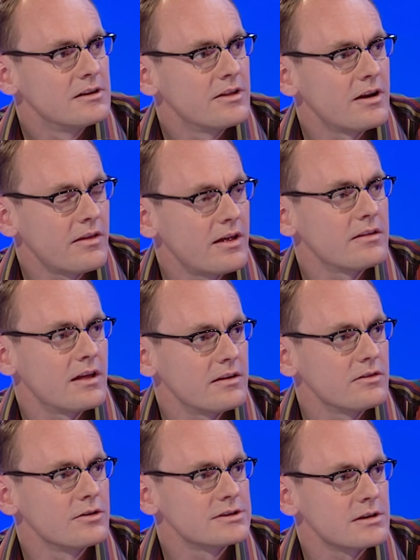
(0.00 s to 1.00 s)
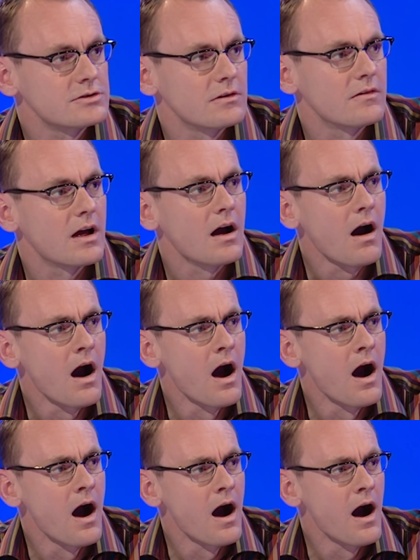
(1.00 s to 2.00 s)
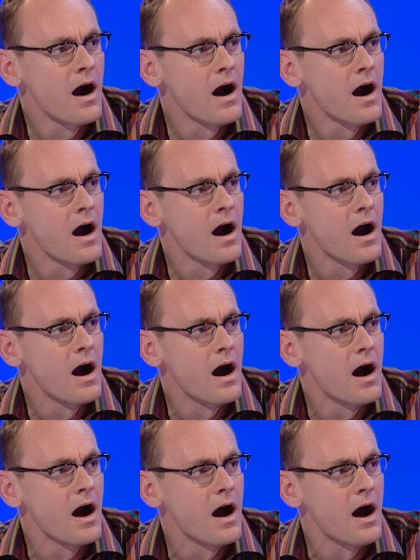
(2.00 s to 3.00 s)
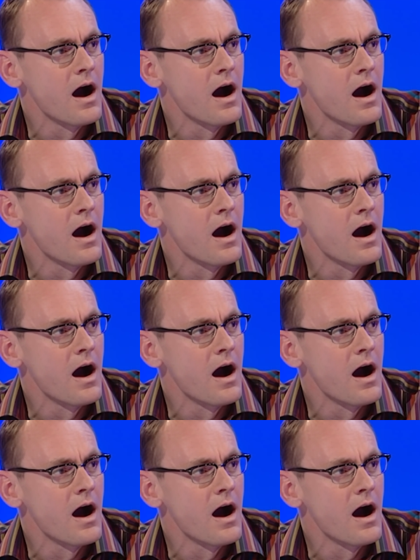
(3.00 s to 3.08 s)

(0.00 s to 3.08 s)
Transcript: You know, that, that noise, they're sort of like, oh.